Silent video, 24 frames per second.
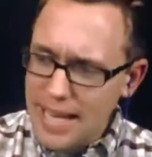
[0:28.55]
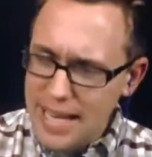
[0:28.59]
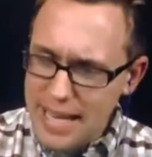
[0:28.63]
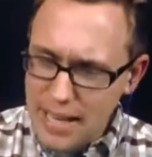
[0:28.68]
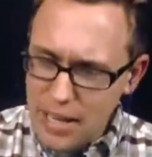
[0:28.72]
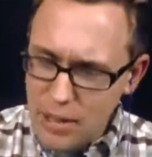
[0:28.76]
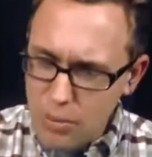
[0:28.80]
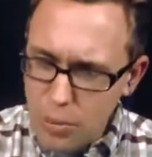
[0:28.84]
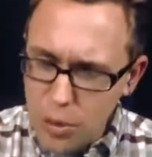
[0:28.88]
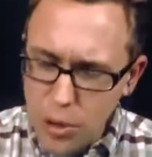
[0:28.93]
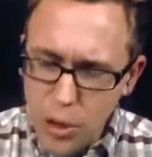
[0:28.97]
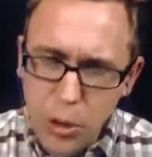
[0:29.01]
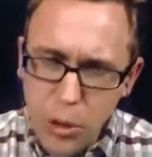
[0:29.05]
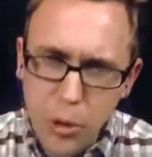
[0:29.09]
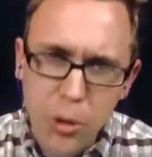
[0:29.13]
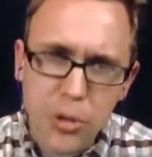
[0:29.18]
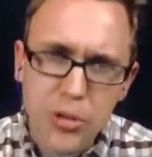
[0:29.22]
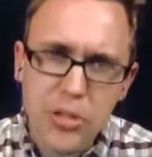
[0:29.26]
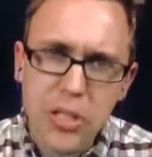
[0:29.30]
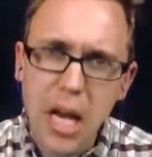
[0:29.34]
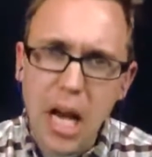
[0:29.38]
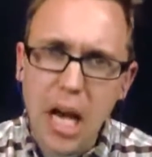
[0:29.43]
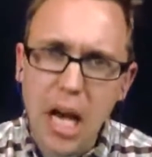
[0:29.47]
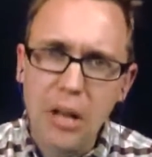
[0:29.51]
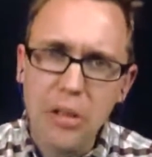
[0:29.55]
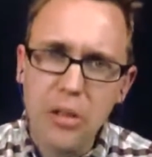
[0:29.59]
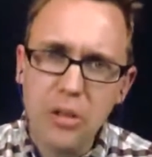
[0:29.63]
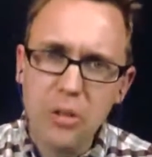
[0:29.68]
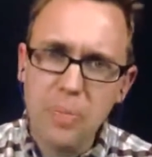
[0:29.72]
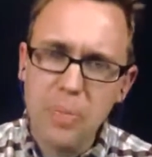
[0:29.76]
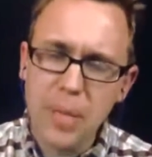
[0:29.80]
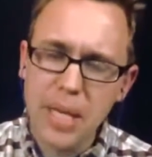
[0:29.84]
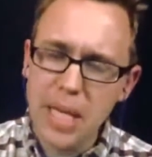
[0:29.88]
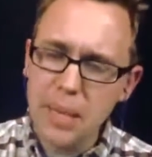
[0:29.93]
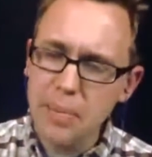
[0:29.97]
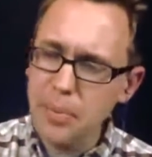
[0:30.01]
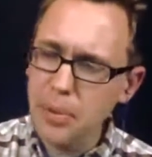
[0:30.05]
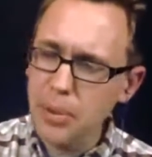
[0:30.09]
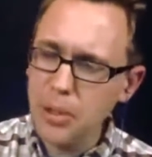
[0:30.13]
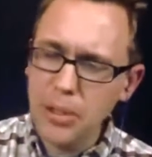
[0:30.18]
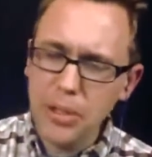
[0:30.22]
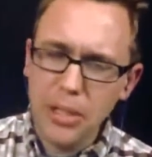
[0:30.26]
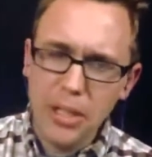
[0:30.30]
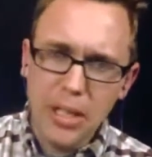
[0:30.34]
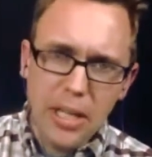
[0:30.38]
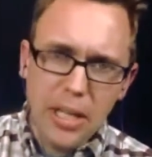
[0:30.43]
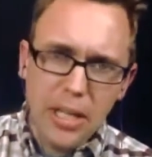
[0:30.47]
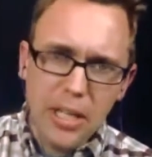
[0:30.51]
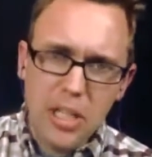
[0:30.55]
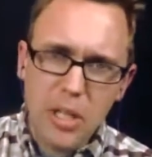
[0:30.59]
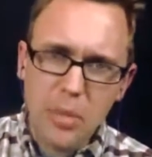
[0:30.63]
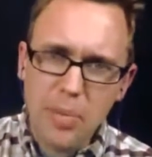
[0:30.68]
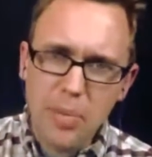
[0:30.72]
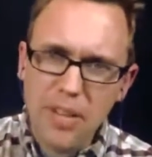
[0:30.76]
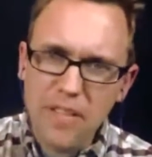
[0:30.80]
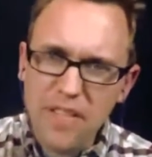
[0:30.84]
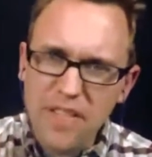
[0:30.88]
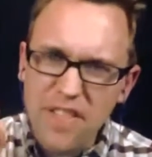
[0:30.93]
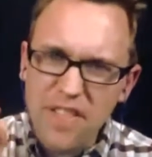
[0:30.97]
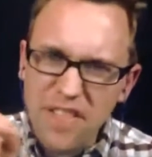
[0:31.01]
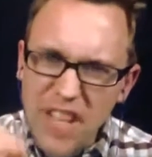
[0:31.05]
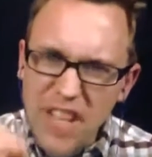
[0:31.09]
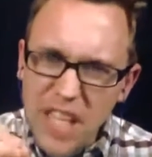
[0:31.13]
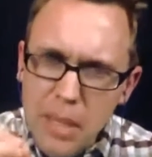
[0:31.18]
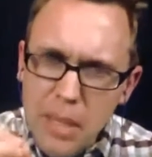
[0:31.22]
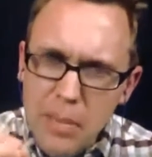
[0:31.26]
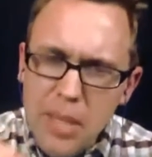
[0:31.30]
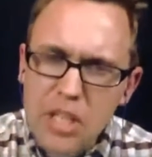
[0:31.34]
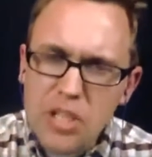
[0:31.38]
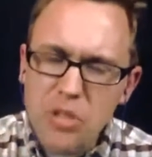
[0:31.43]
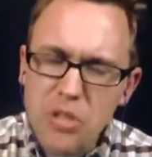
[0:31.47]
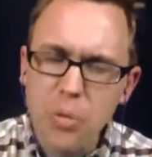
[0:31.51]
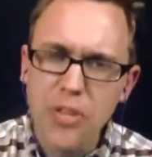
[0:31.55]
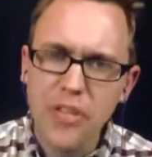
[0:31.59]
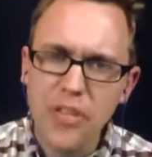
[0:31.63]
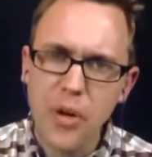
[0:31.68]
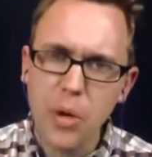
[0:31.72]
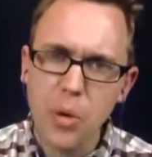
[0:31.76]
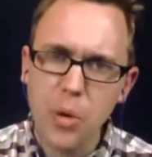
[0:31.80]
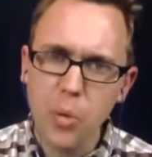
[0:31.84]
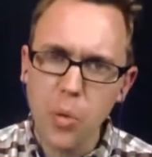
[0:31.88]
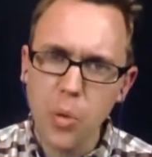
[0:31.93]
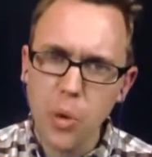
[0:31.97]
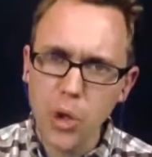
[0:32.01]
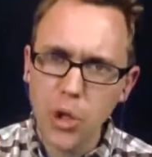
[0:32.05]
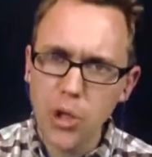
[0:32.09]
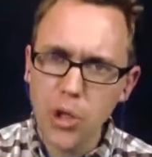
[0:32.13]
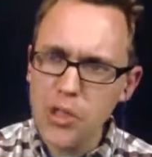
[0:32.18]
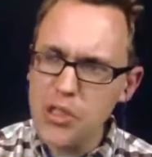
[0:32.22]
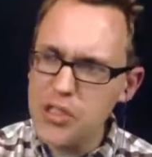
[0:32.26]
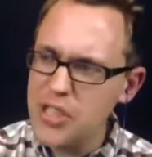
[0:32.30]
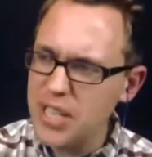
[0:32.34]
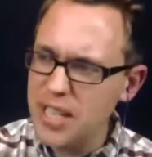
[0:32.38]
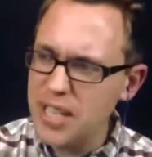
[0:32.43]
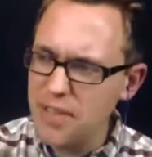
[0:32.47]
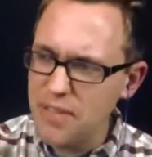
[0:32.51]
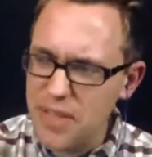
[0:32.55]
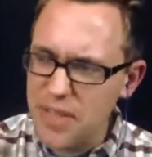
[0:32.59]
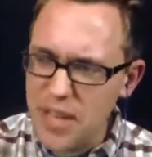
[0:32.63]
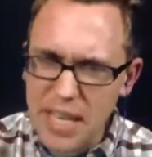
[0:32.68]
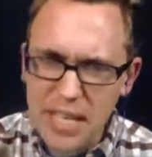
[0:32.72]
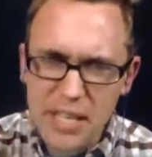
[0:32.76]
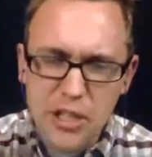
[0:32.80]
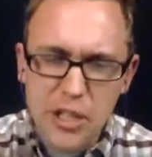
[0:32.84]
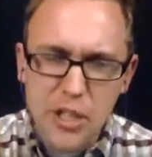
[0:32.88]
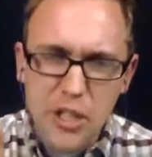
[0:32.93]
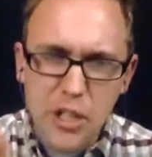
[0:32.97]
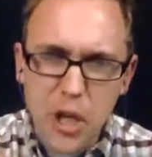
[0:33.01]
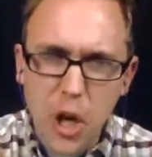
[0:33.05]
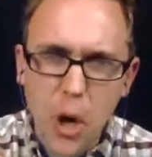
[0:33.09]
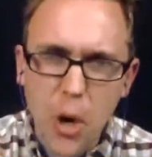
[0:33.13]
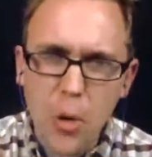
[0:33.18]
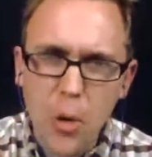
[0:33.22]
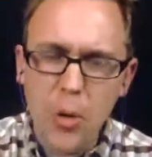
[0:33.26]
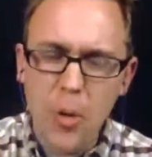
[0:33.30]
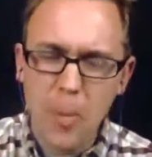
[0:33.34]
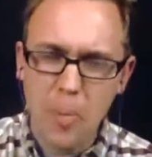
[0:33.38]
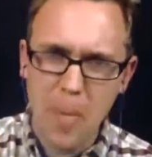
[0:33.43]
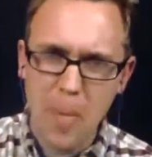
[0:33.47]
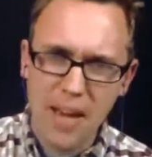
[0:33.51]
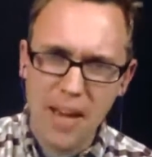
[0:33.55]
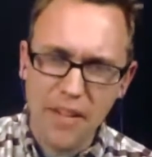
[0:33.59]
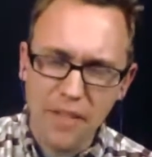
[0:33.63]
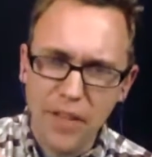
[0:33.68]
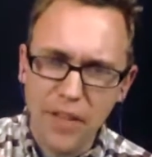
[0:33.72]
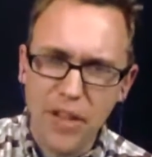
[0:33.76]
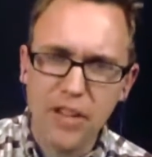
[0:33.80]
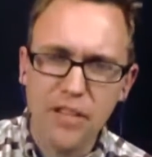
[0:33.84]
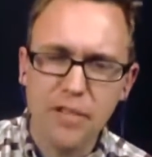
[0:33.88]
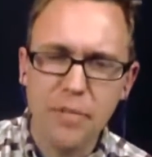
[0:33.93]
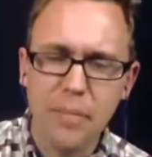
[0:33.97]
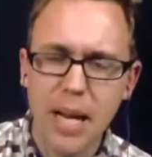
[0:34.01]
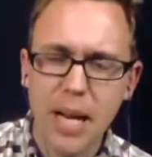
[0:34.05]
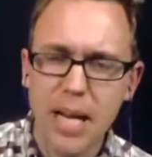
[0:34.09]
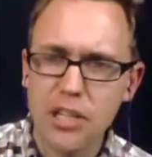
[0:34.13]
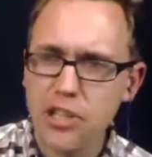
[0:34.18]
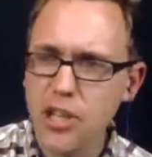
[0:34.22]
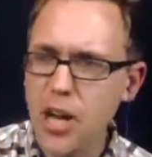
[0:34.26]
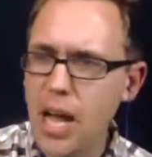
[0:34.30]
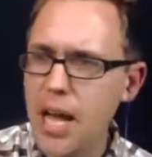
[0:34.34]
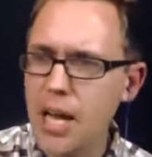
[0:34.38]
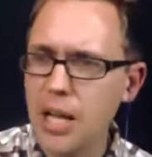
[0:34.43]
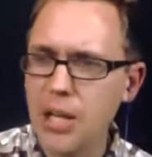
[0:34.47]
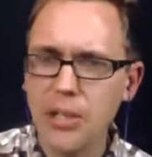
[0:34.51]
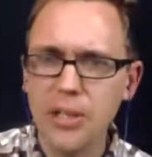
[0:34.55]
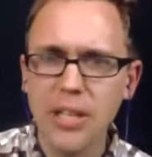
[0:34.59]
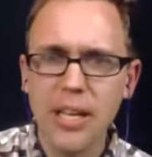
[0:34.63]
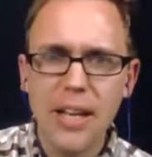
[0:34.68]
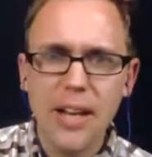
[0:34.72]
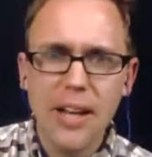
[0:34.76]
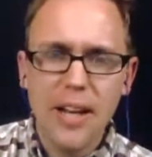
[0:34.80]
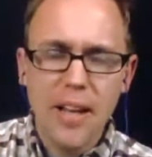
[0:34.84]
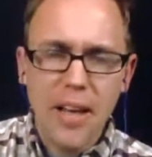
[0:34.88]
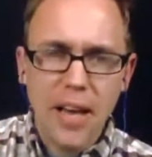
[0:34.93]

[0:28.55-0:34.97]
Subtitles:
He recruits other people to be venomous with their words, and if they don't make fun of my child,